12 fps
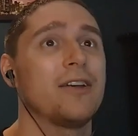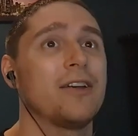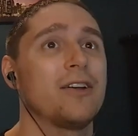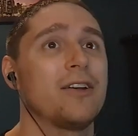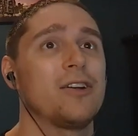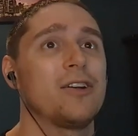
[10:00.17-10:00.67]

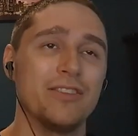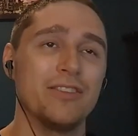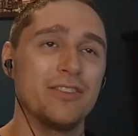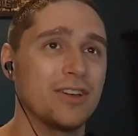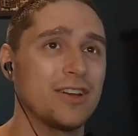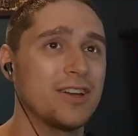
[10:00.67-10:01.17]
Devlin
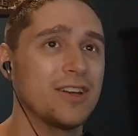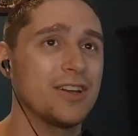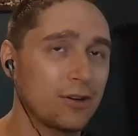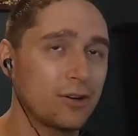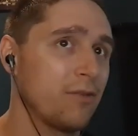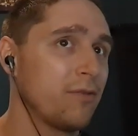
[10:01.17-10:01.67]

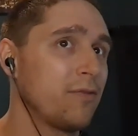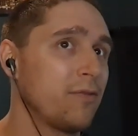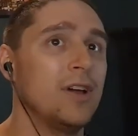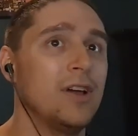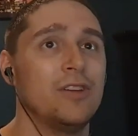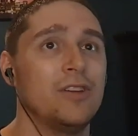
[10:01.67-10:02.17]

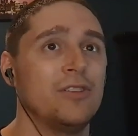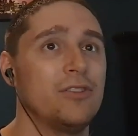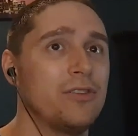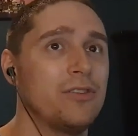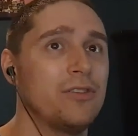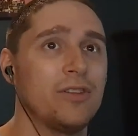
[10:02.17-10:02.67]
isn't going
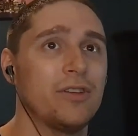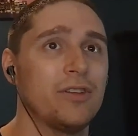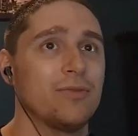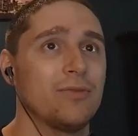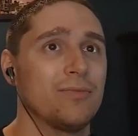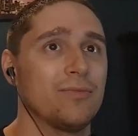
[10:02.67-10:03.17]
to
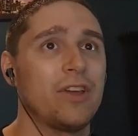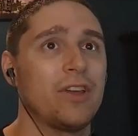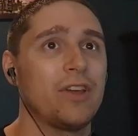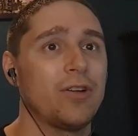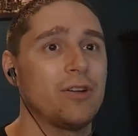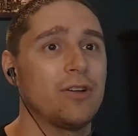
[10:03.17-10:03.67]
go
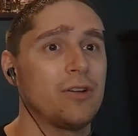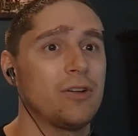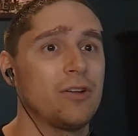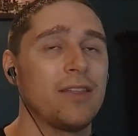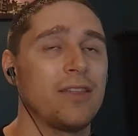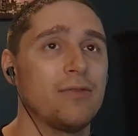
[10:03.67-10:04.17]
crazy again on
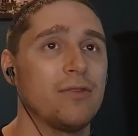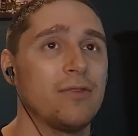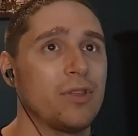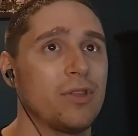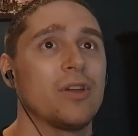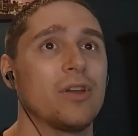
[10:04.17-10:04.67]
her,
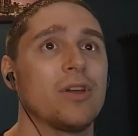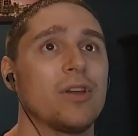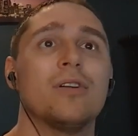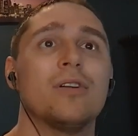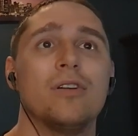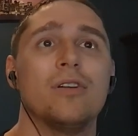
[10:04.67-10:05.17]
isn't going to kick
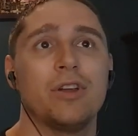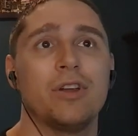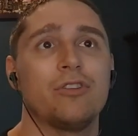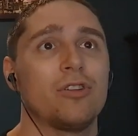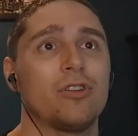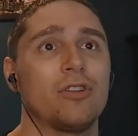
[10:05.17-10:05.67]
her
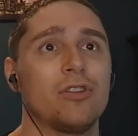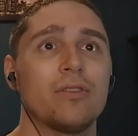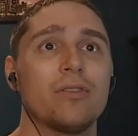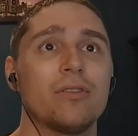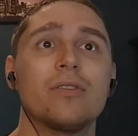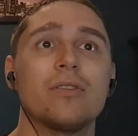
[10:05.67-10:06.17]
off.
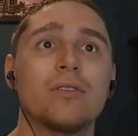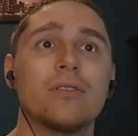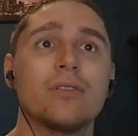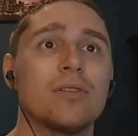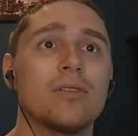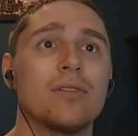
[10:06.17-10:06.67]
She's
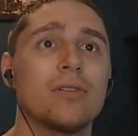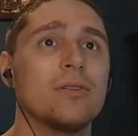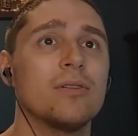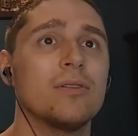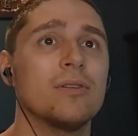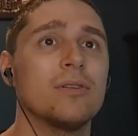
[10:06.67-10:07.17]
still
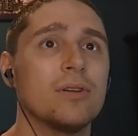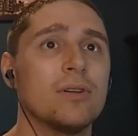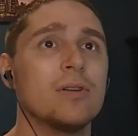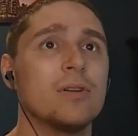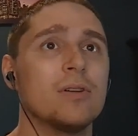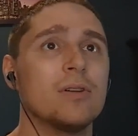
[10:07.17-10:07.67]
scared to
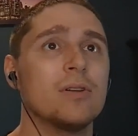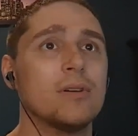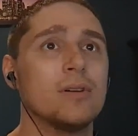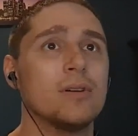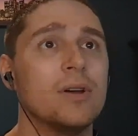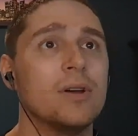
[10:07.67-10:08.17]
death,
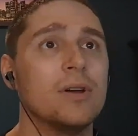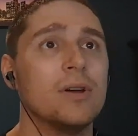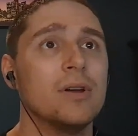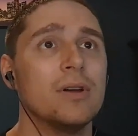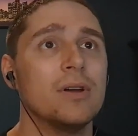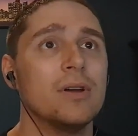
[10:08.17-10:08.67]
even with
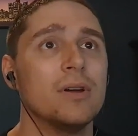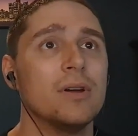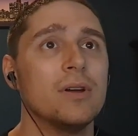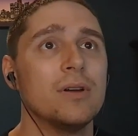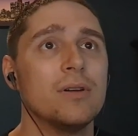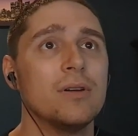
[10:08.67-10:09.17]
the
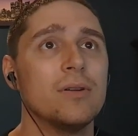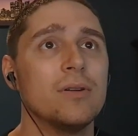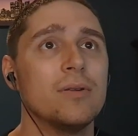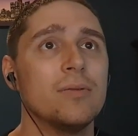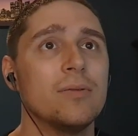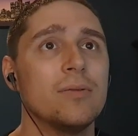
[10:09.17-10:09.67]

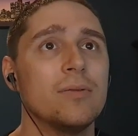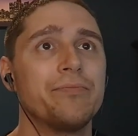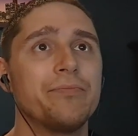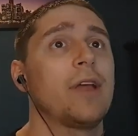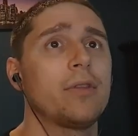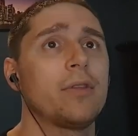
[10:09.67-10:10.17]
reassurances.
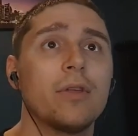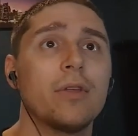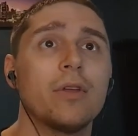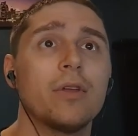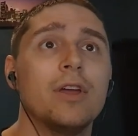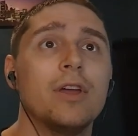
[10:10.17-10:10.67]
That
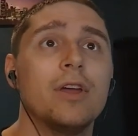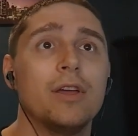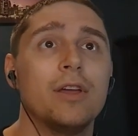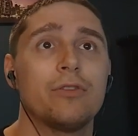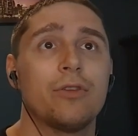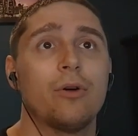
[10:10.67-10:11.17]
does bring
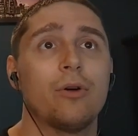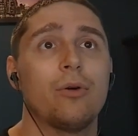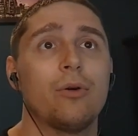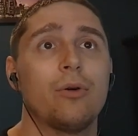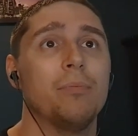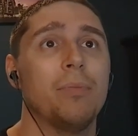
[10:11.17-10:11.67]
us into
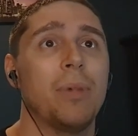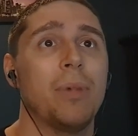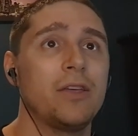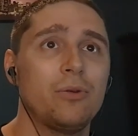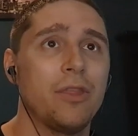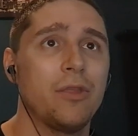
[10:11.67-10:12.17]
chapter
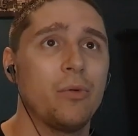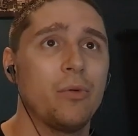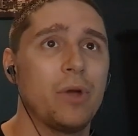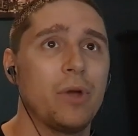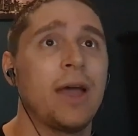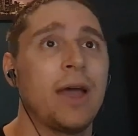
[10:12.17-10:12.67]

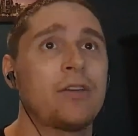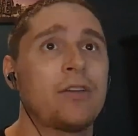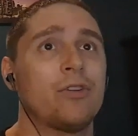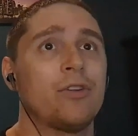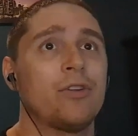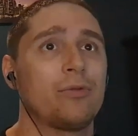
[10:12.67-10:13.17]
23, which is a
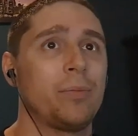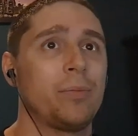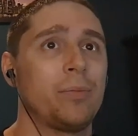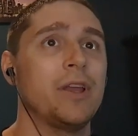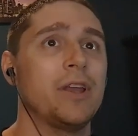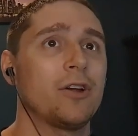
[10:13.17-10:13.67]
moving
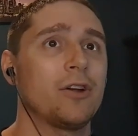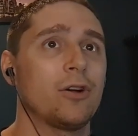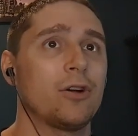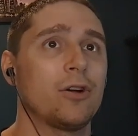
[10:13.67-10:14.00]
labyrinth.